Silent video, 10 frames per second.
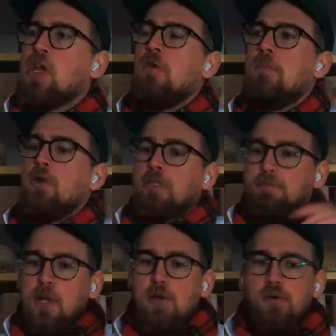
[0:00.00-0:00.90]

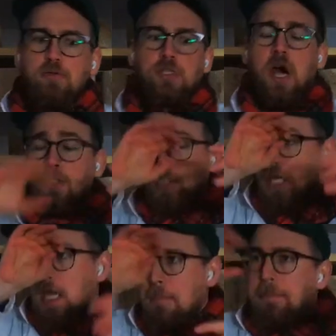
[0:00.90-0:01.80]
Most blues are
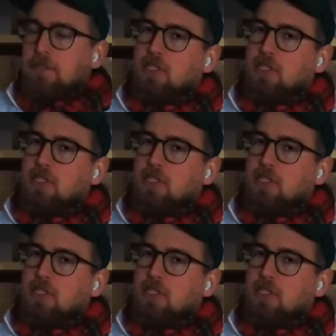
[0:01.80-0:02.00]
deep and